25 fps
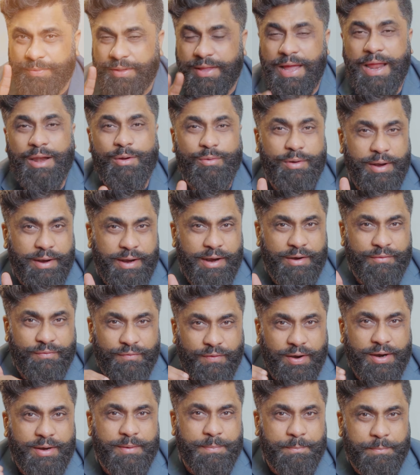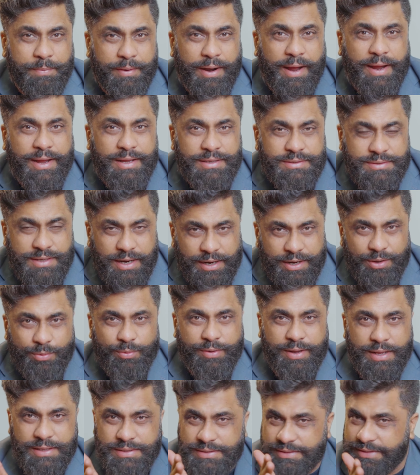calculate at what price that you
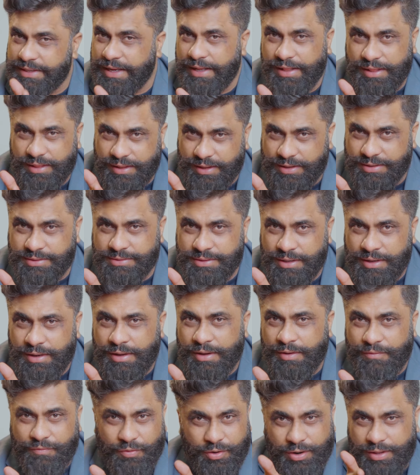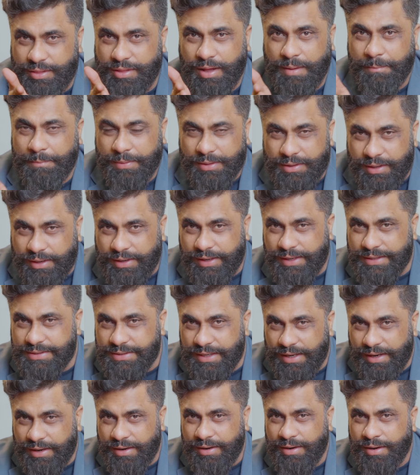can sell this. For example, the
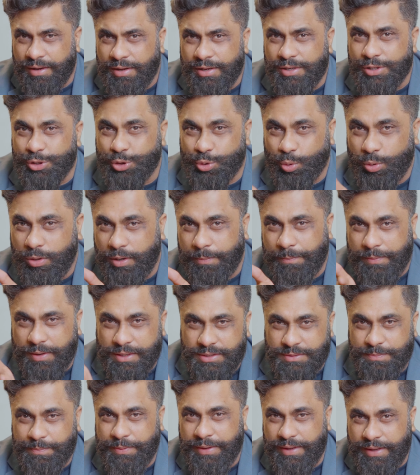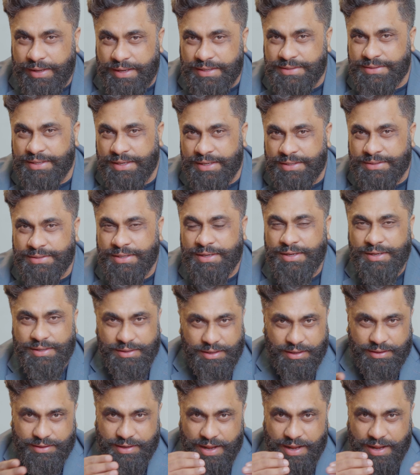recent Solar plus BESS, the